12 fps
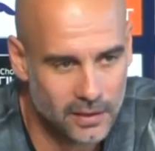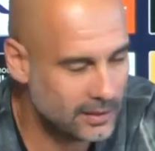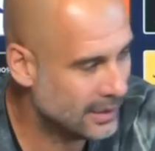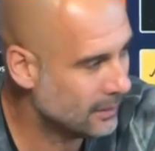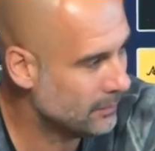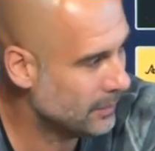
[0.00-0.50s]

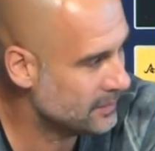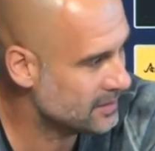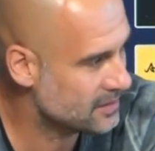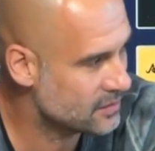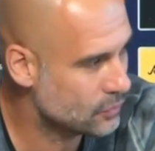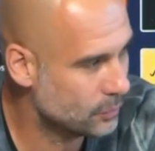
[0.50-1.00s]
And that maybe is
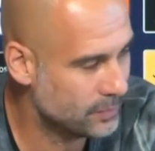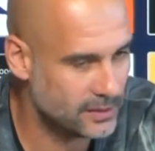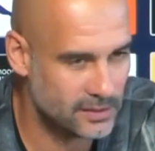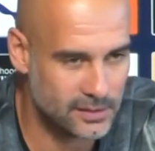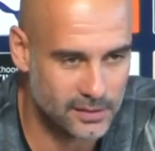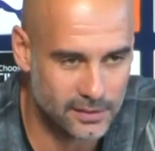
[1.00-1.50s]
a stupid
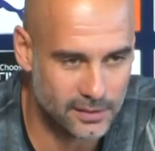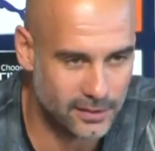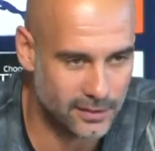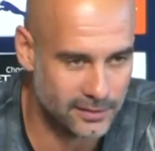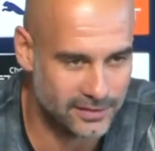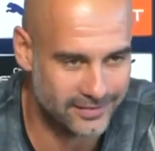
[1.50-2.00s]

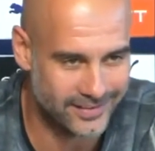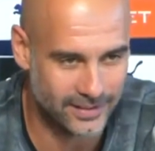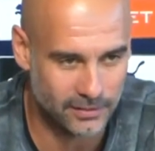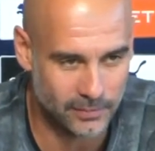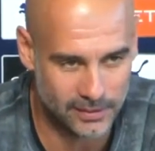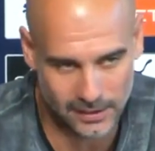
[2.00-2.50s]

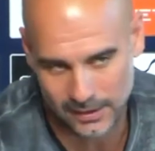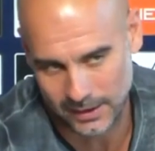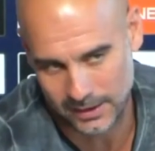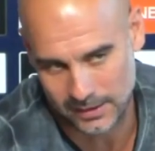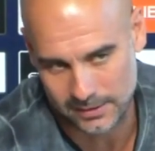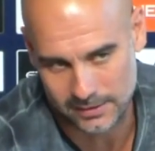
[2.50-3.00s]
detail, but I
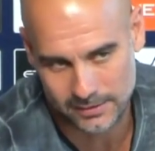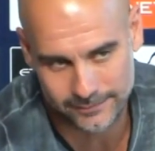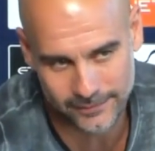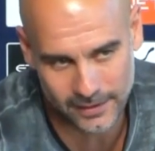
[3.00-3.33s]
like it.